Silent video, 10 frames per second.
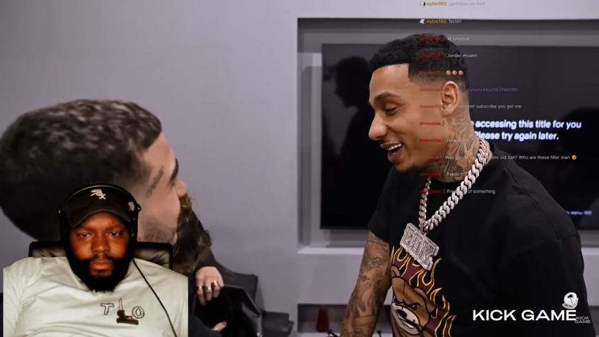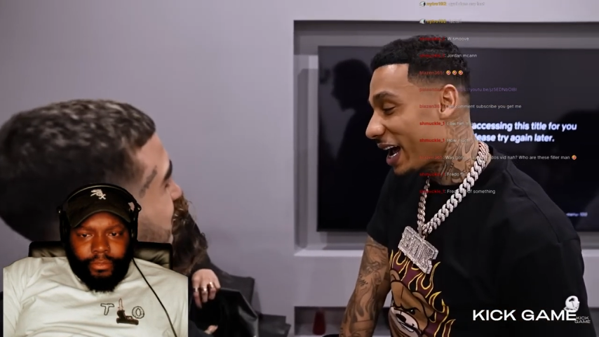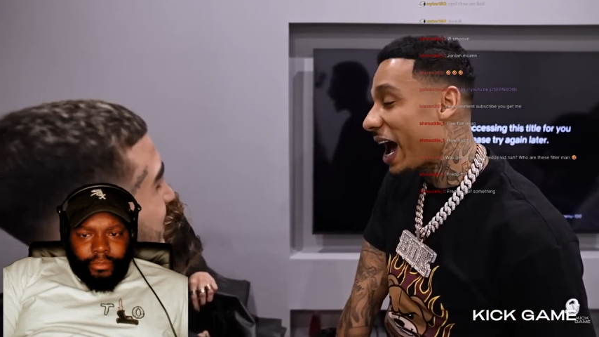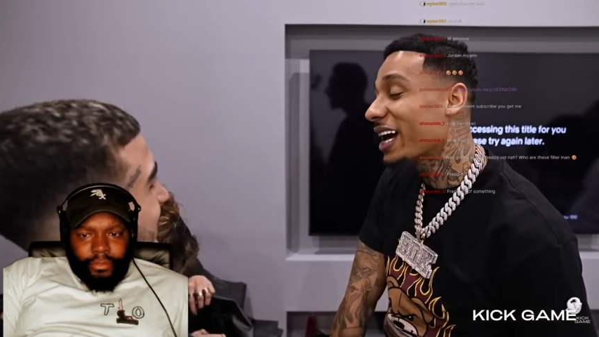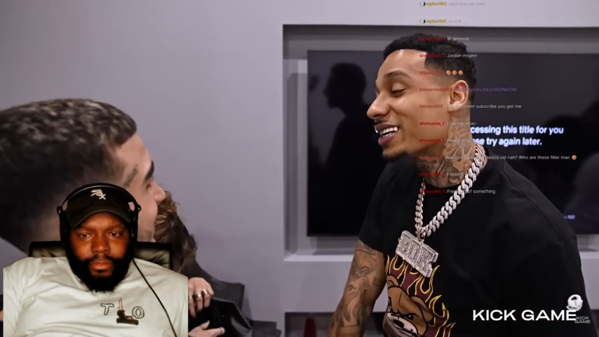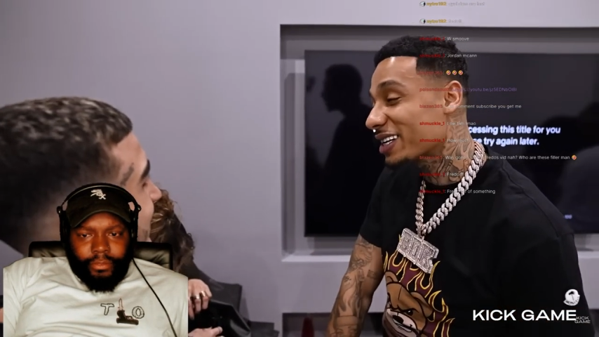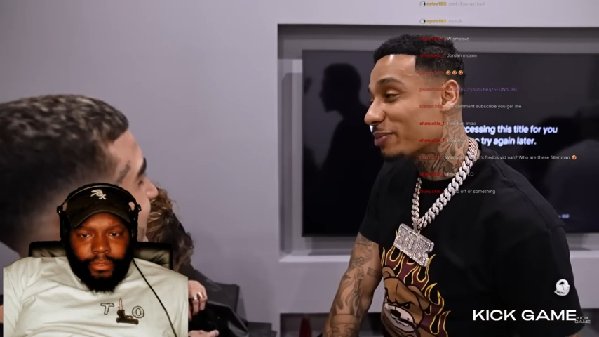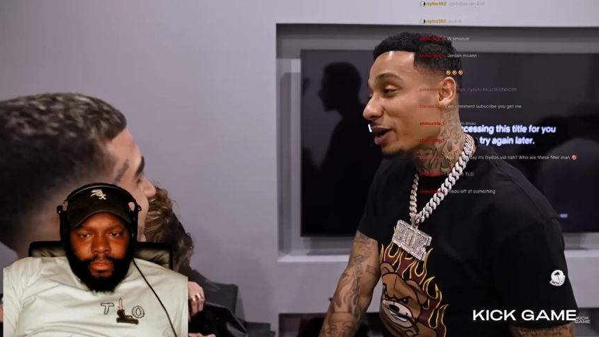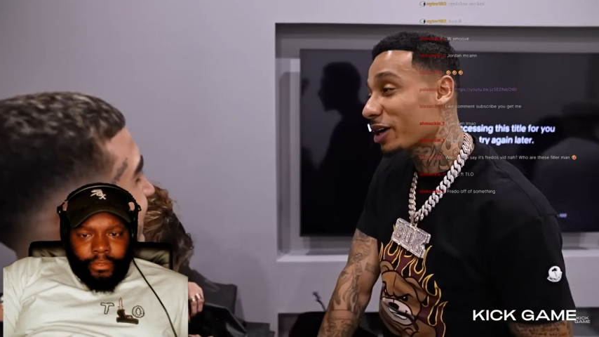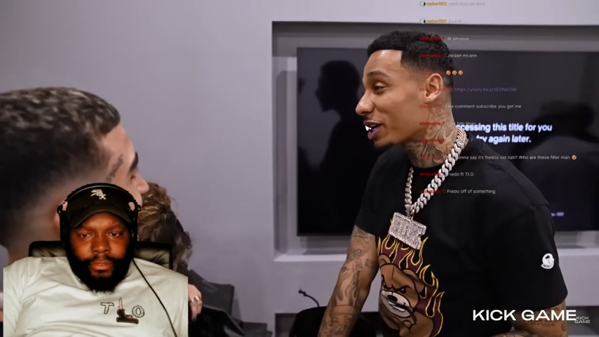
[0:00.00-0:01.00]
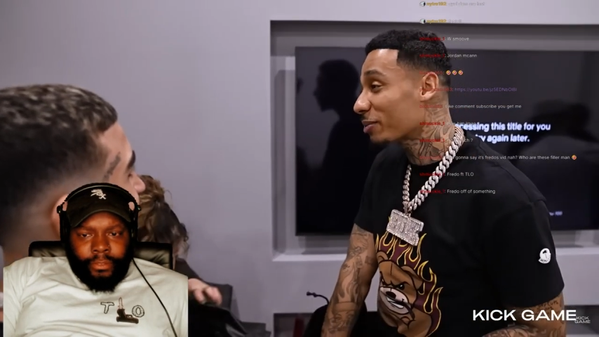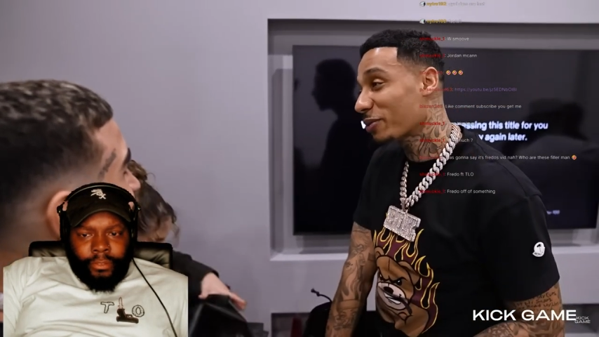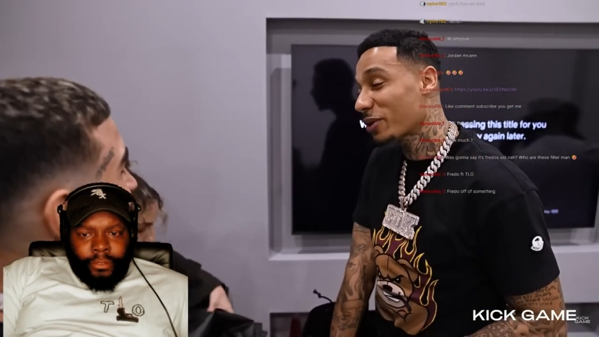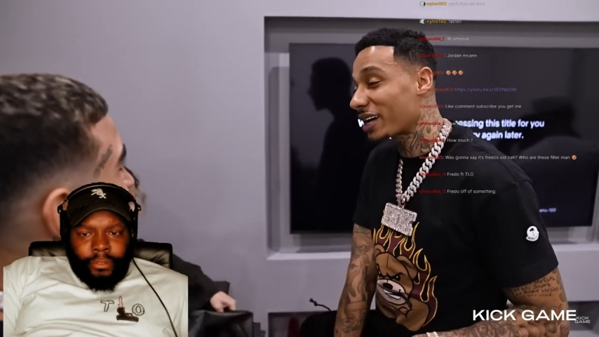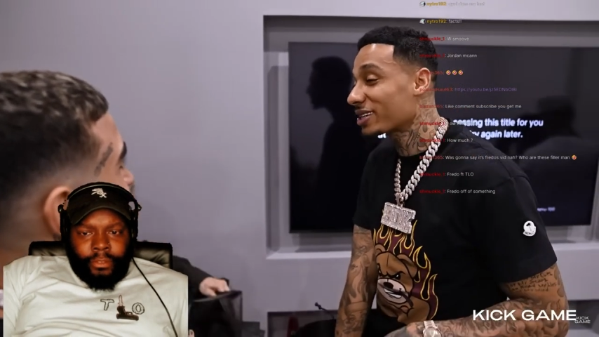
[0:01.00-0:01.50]
Speaker 1: I ain't seen much yet, but
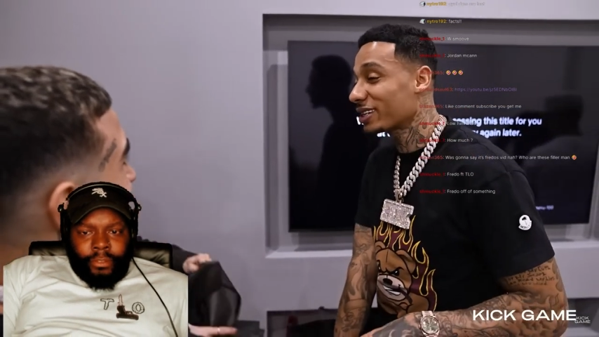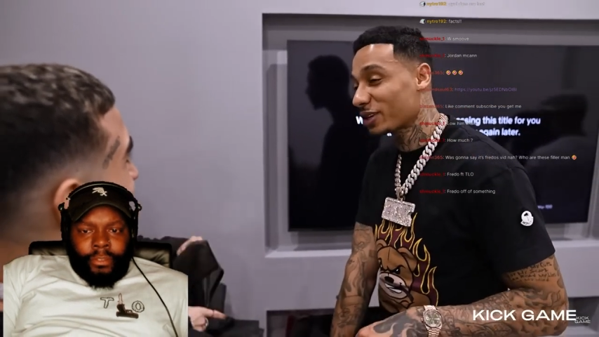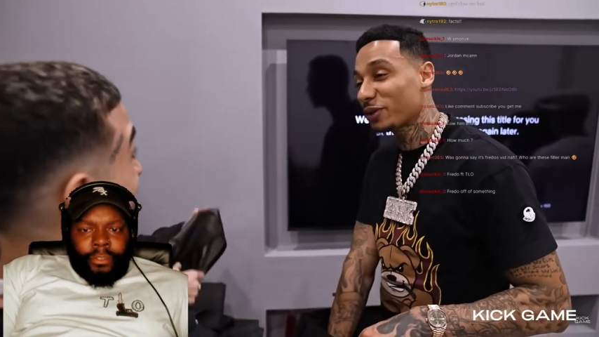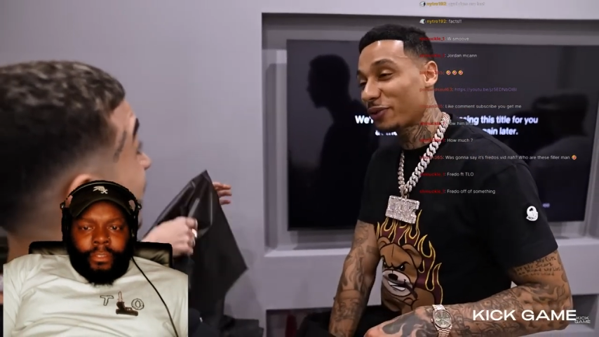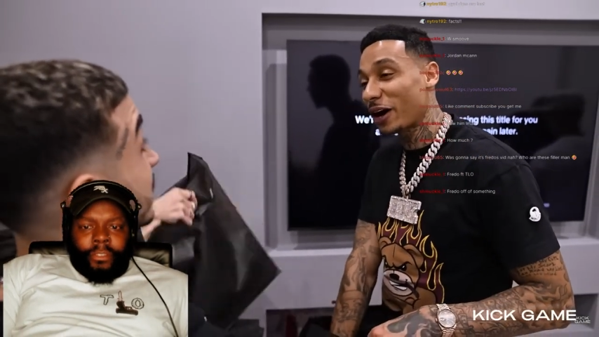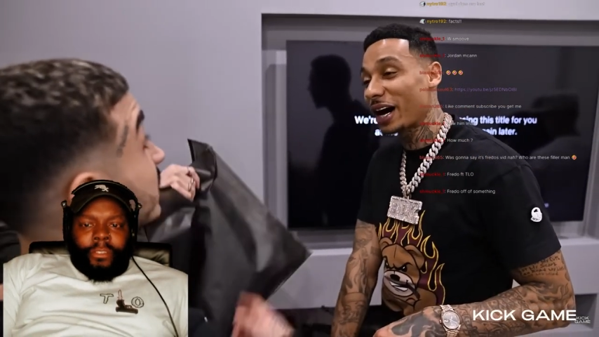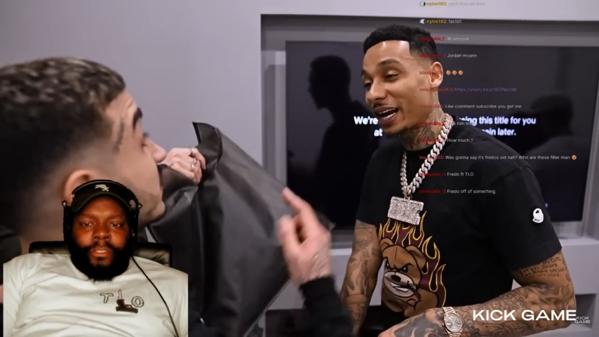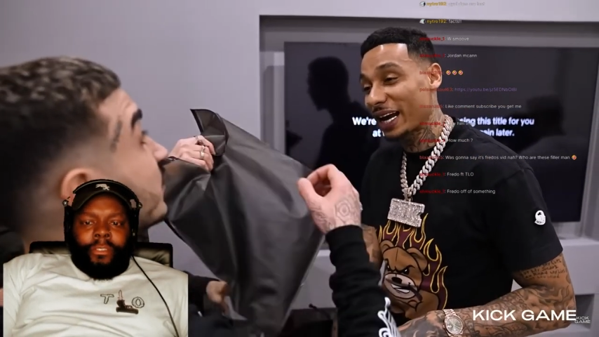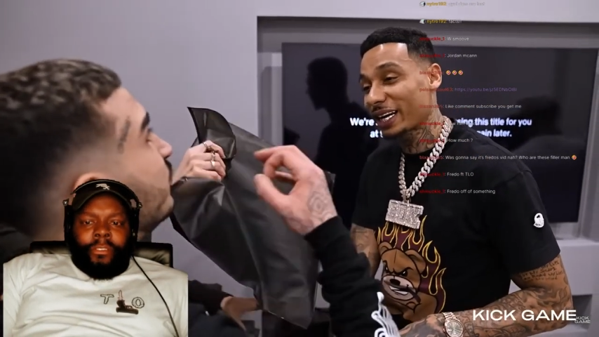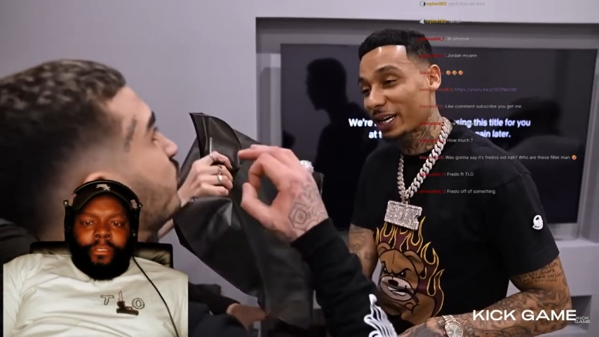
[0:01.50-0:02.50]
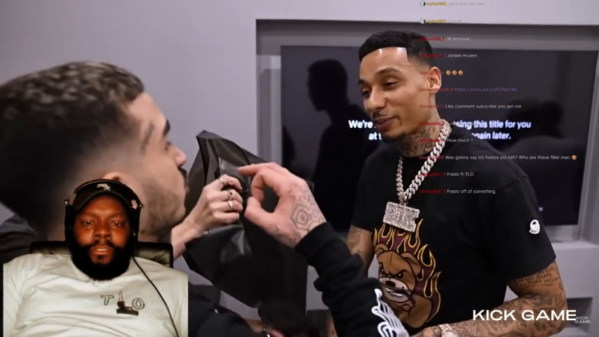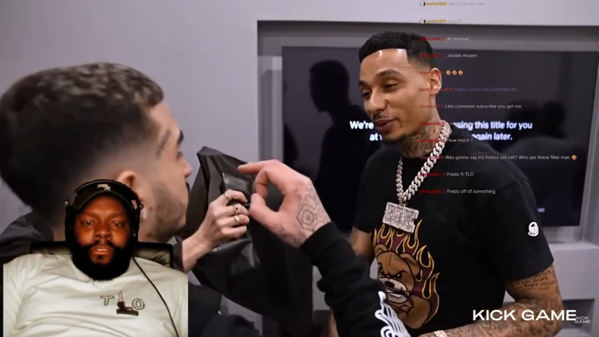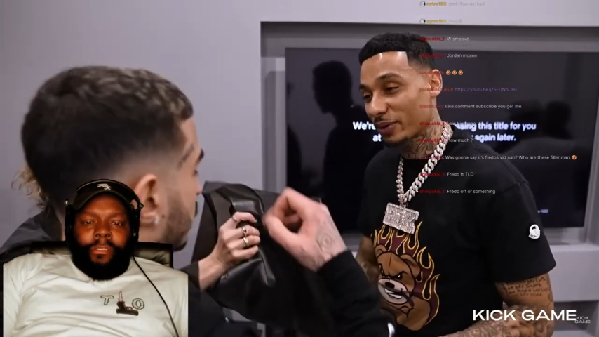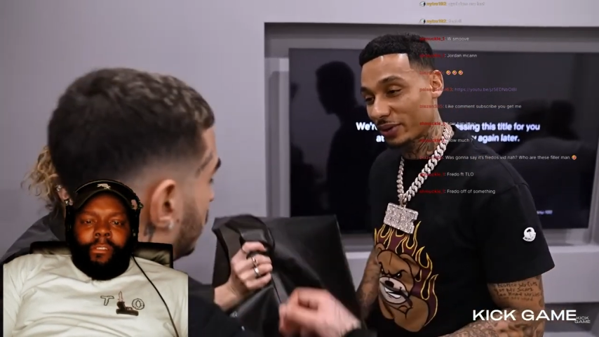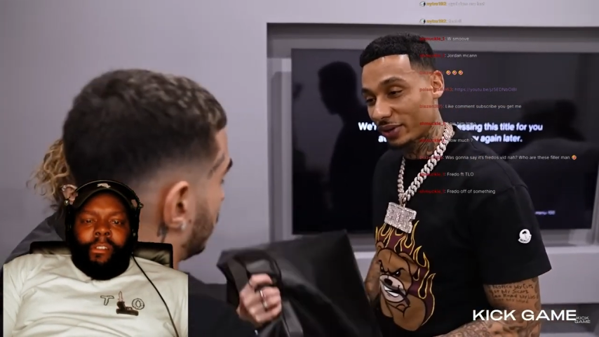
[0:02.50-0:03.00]
what I see so far, I like it,
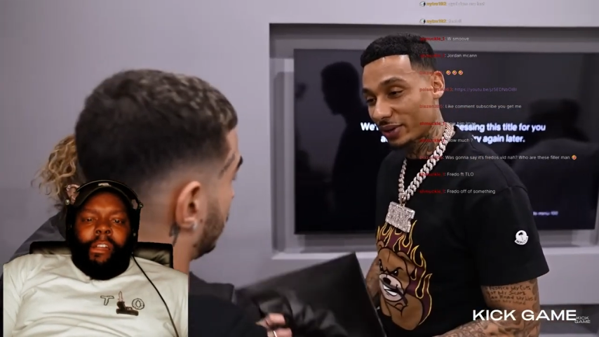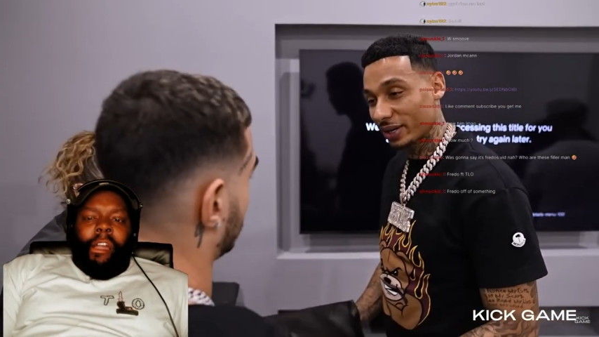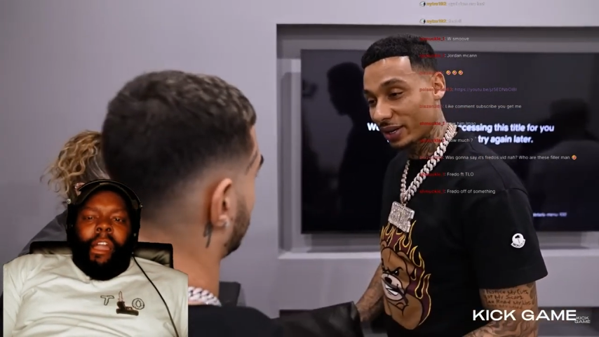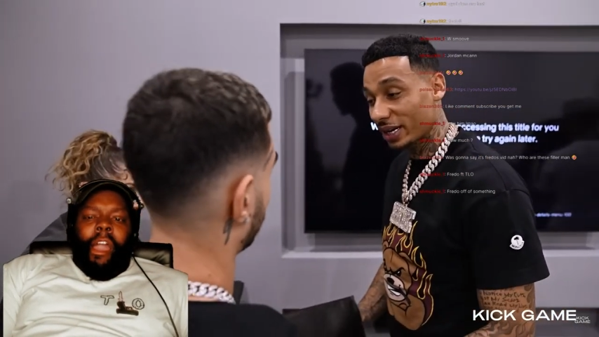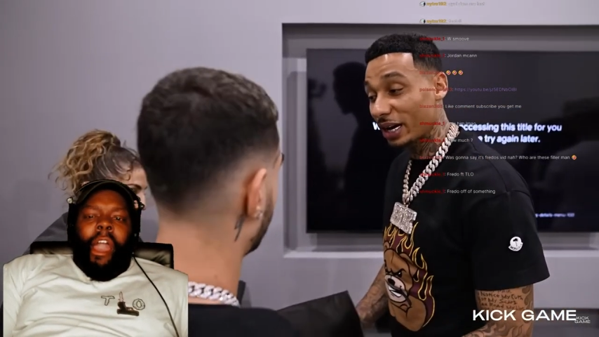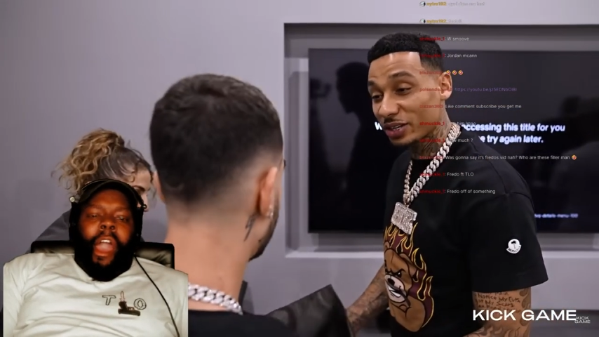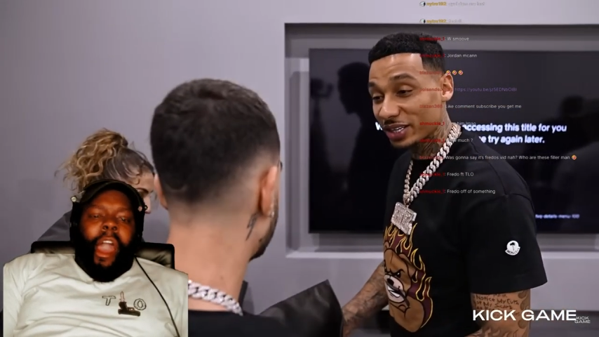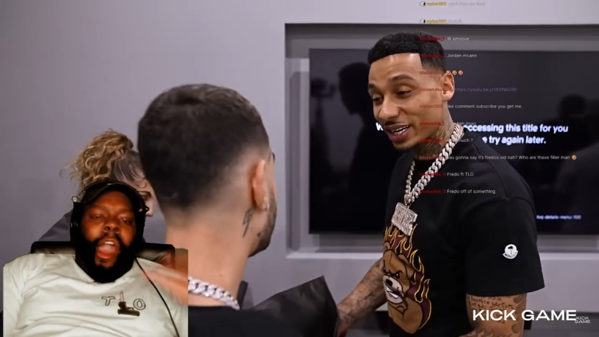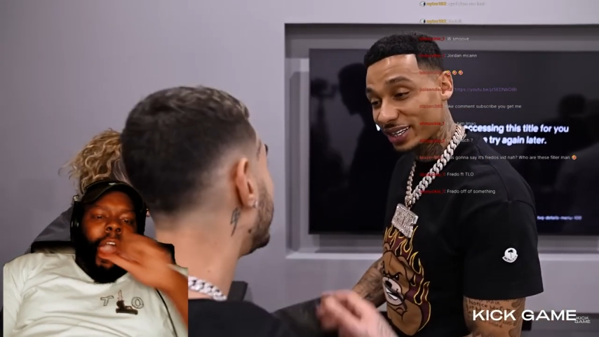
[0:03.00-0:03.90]
bro. Yeah, I'm just in the